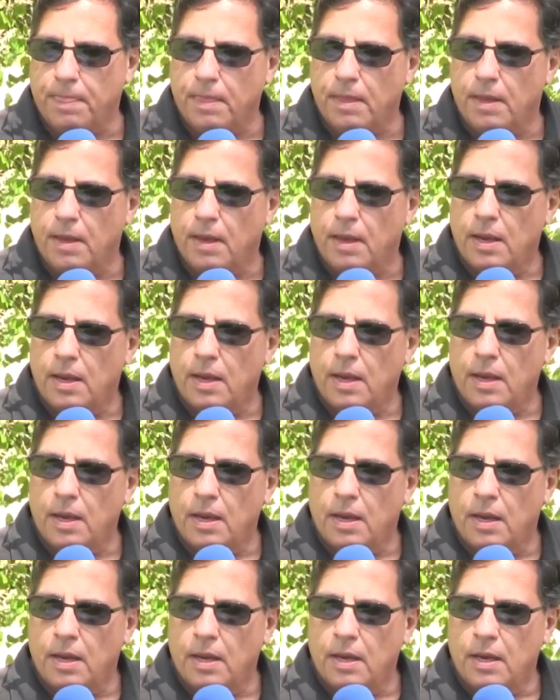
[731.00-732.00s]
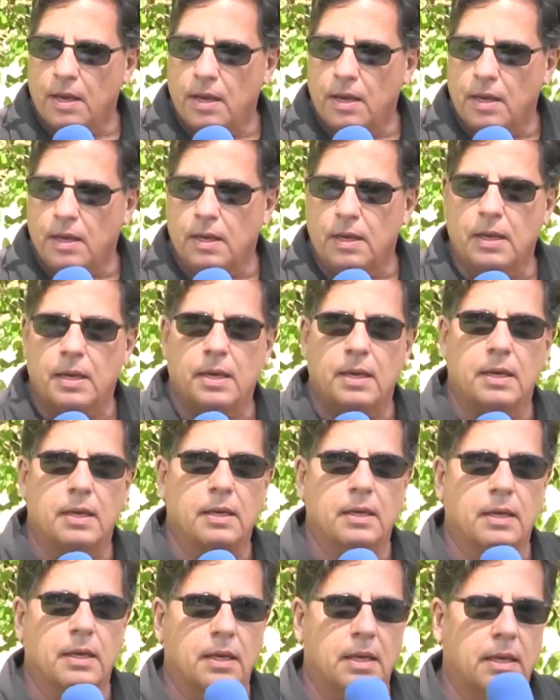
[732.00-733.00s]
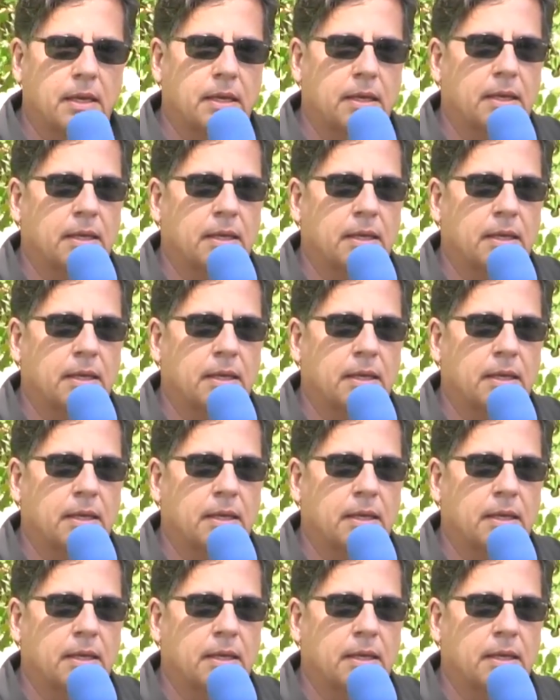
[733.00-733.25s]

[no speech]